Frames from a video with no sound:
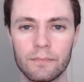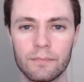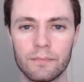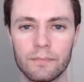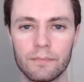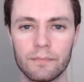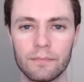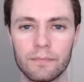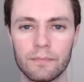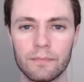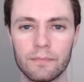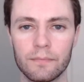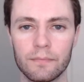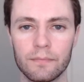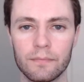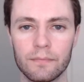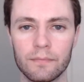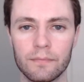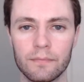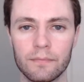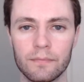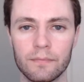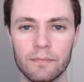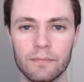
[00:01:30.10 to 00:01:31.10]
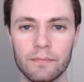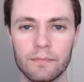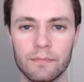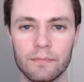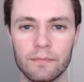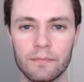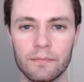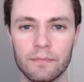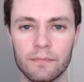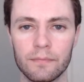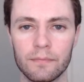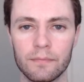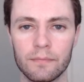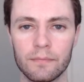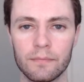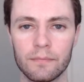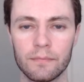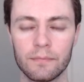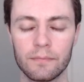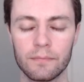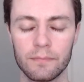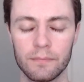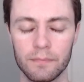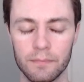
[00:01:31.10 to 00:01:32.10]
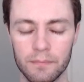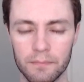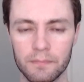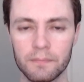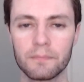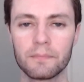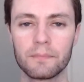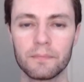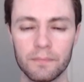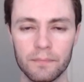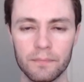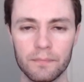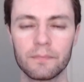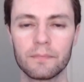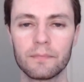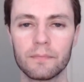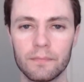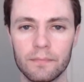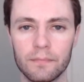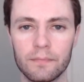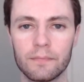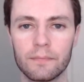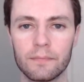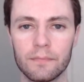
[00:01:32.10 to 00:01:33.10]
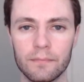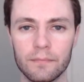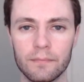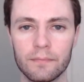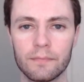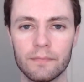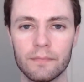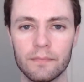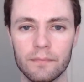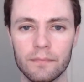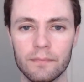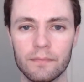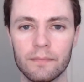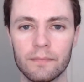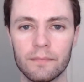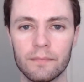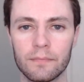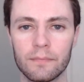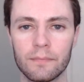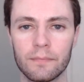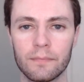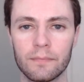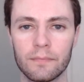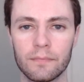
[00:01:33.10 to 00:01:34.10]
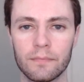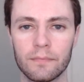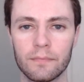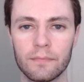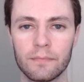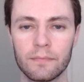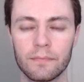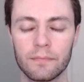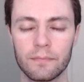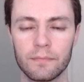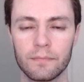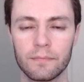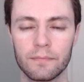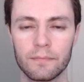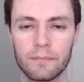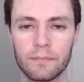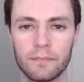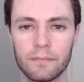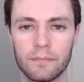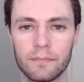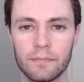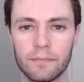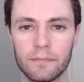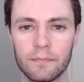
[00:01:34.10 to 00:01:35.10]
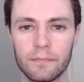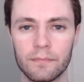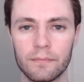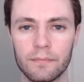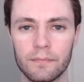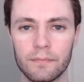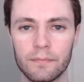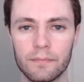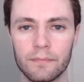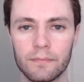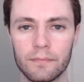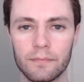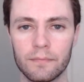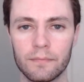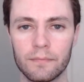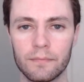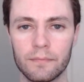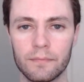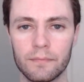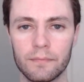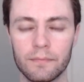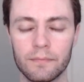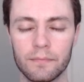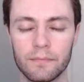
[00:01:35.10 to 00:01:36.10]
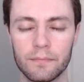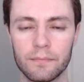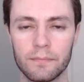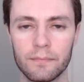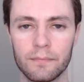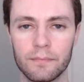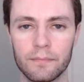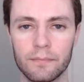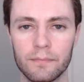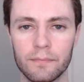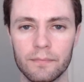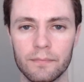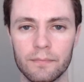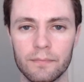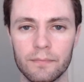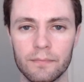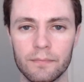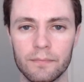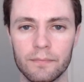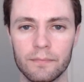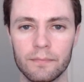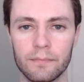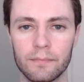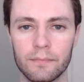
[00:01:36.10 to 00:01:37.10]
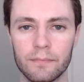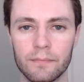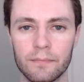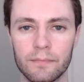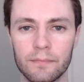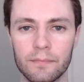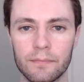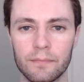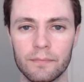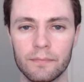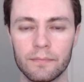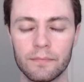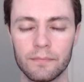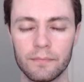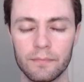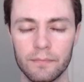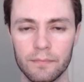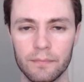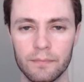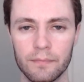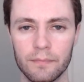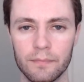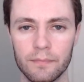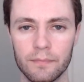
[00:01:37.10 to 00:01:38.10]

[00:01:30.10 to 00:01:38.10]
This person isn't speaking.